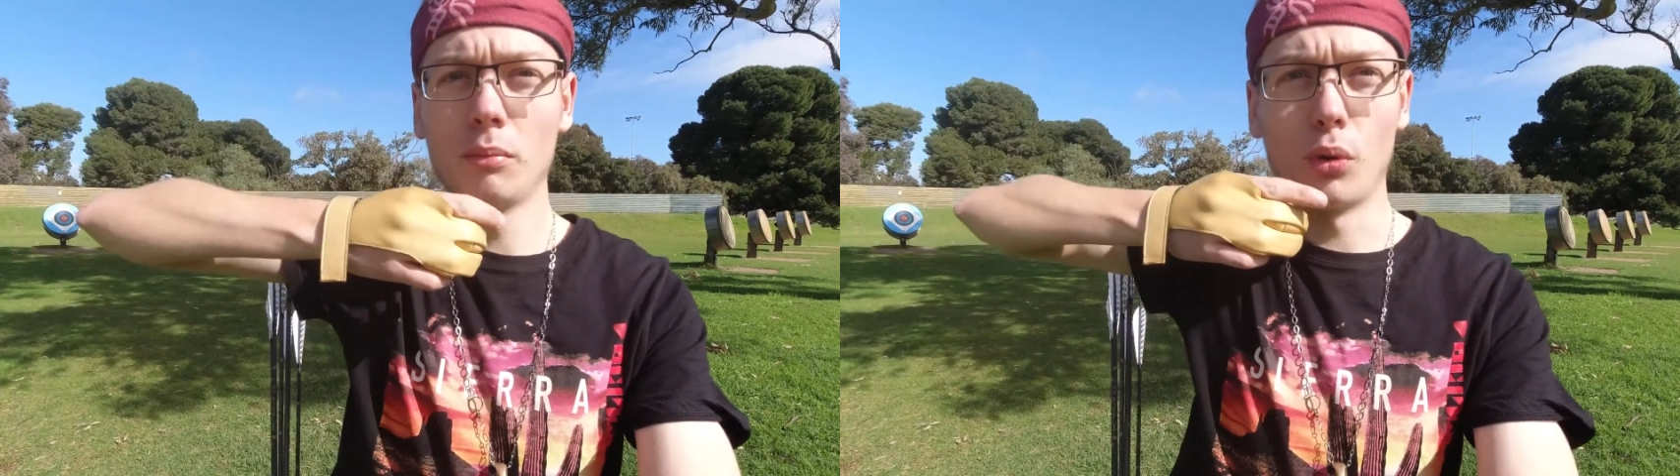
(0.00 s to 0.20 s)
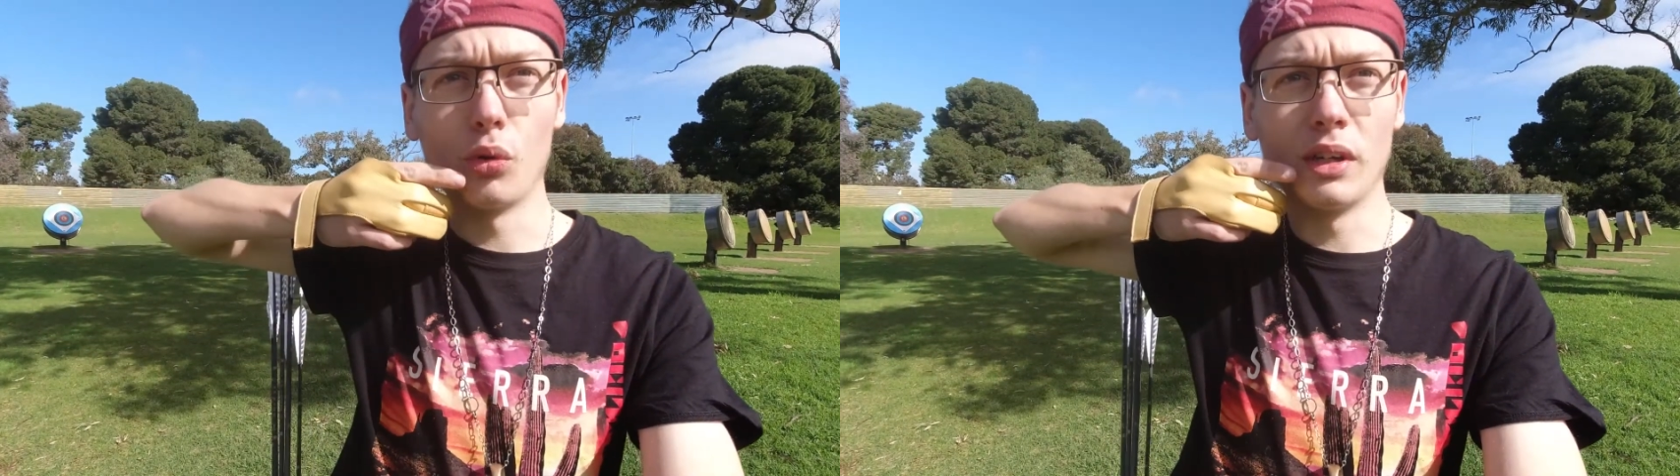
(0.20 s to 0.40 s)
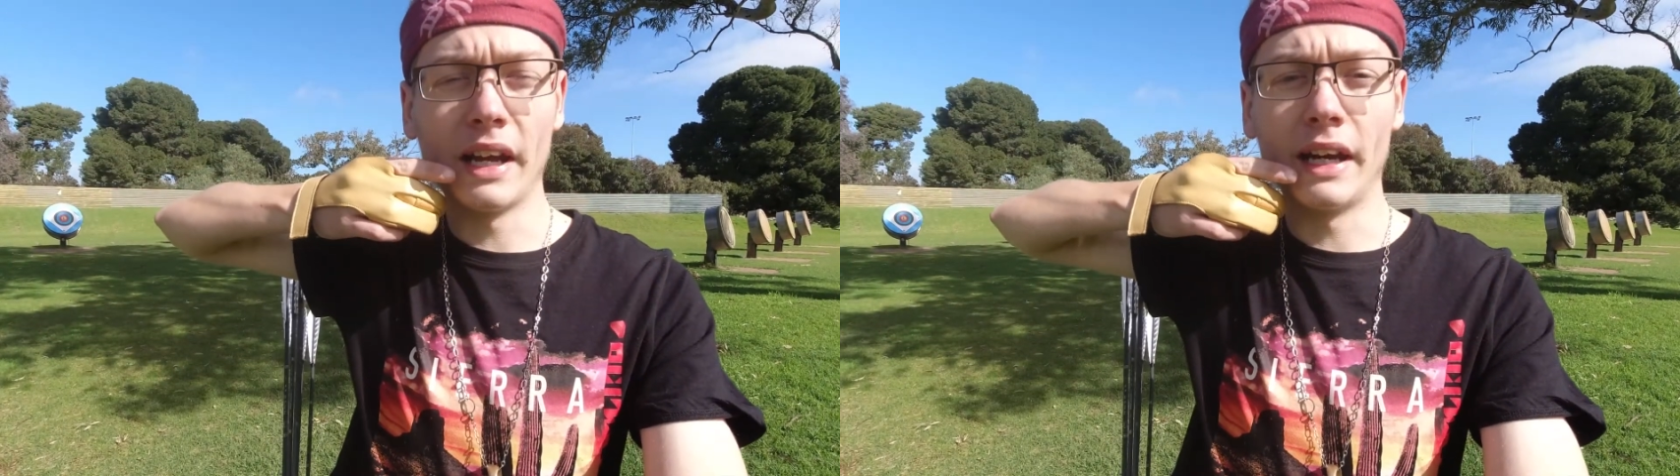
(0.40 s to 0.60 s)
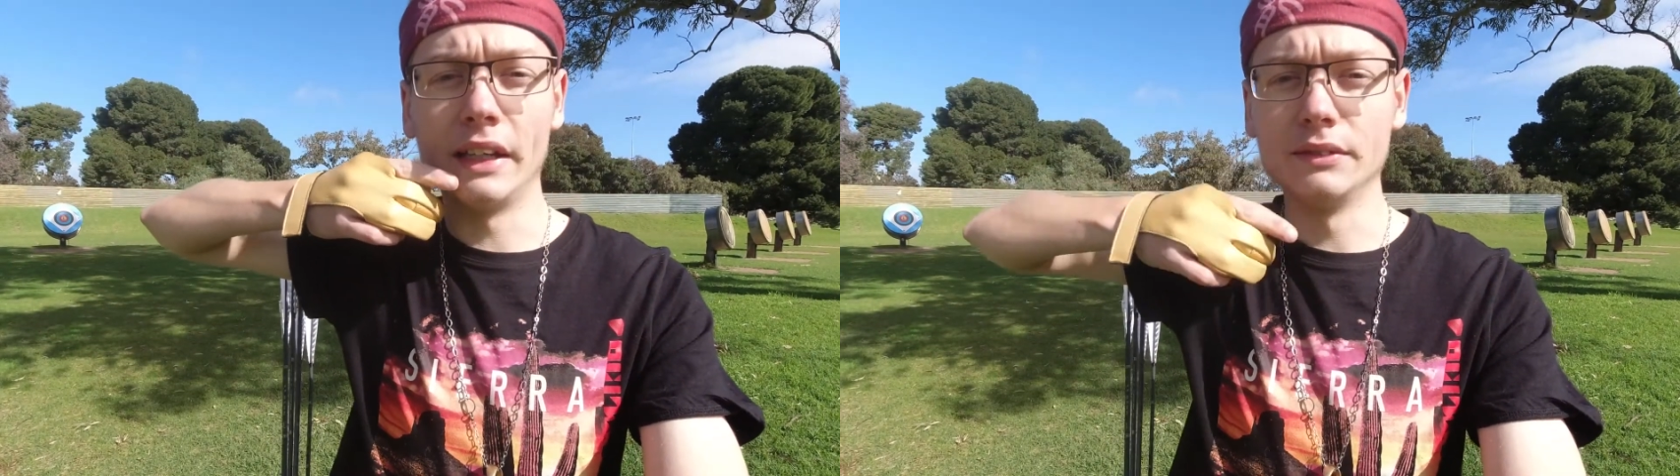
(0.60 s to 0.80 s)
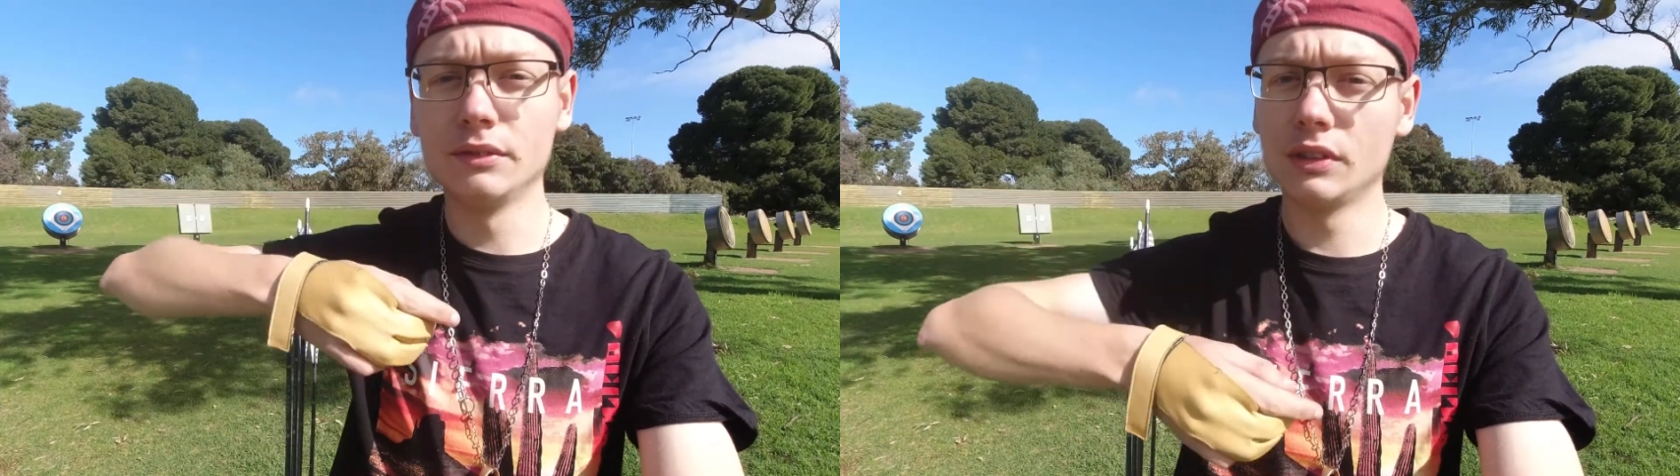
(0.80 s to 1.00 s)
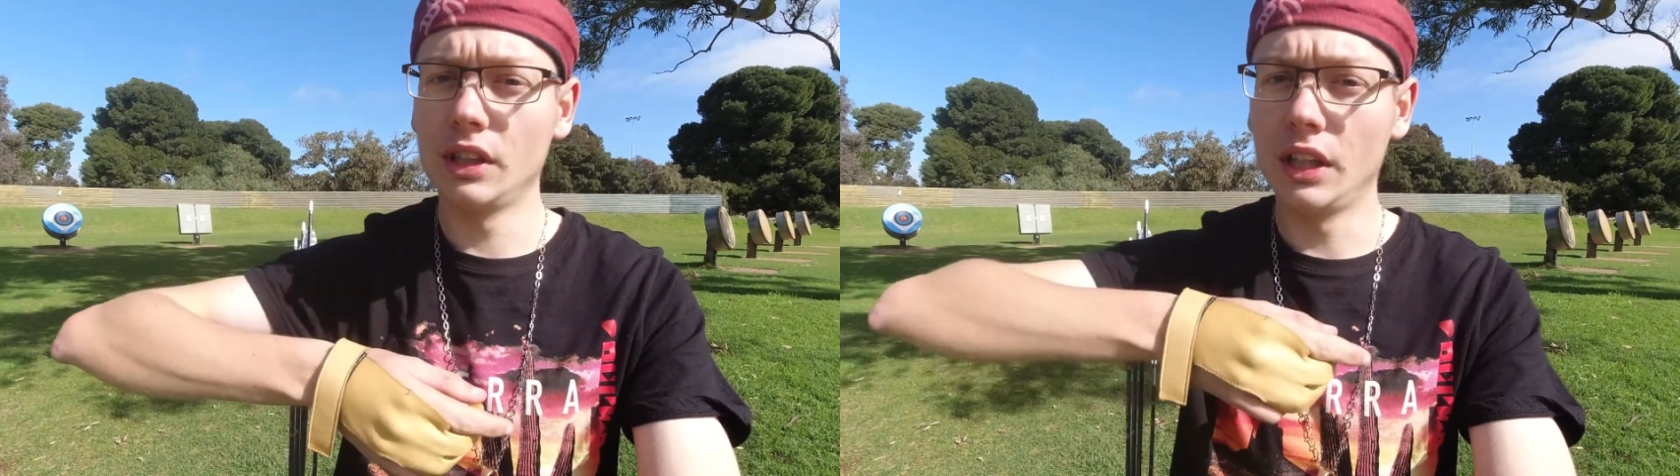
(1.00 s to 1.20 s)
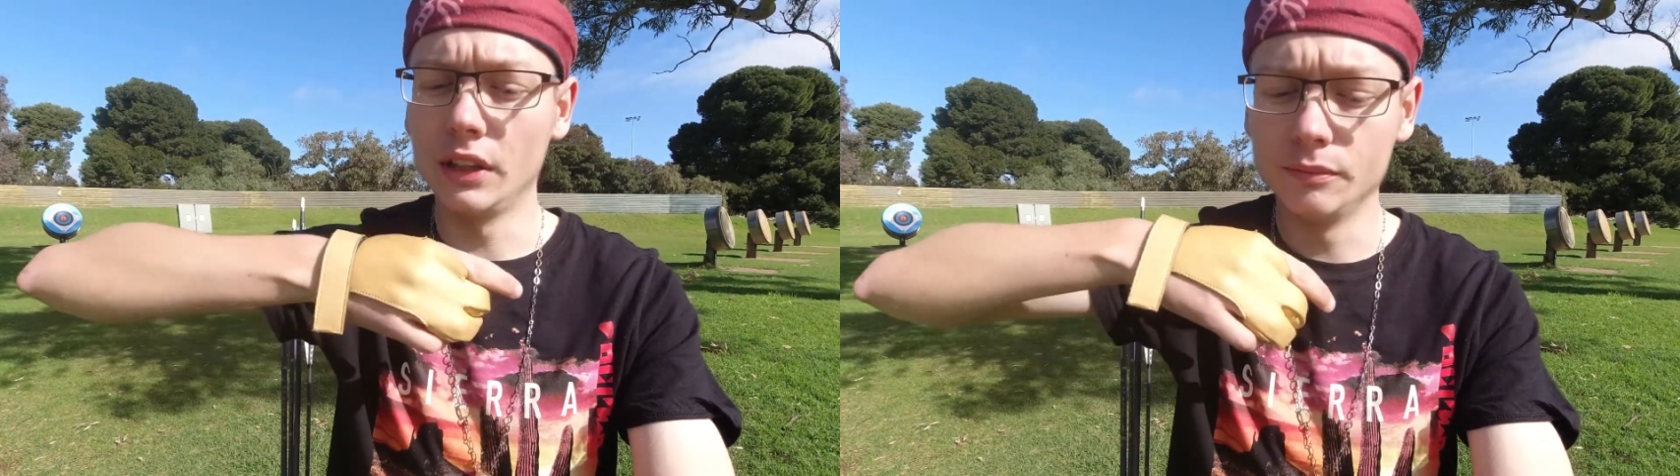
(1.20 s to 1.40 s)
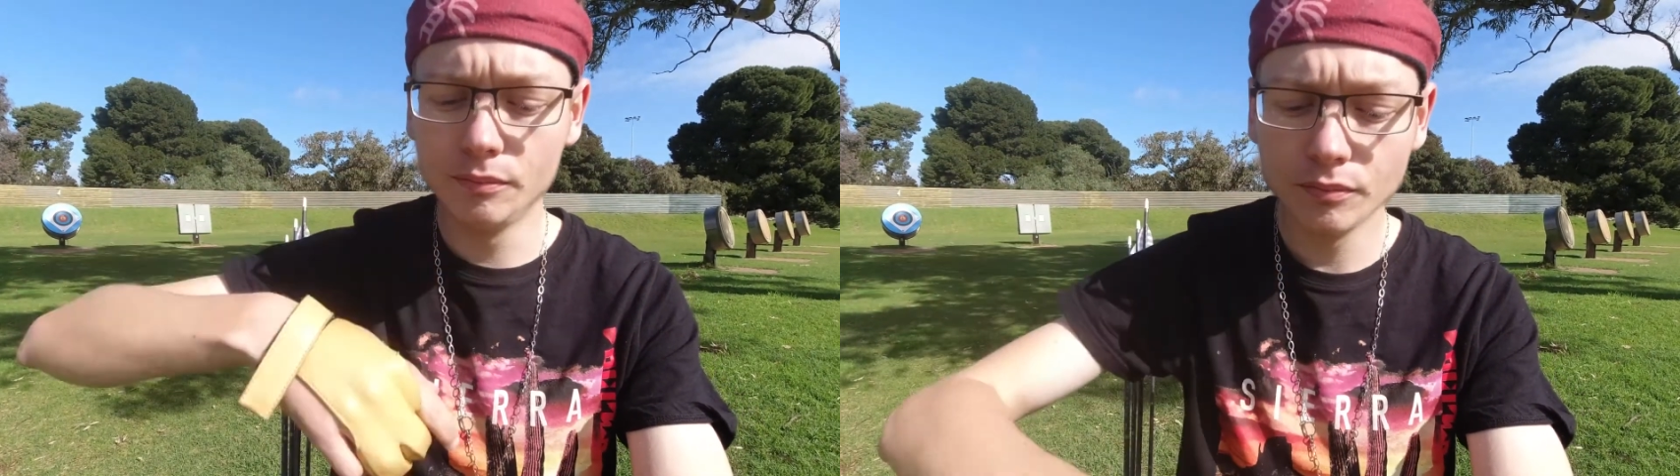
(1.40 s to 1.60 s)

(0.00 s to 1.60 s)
pull down in.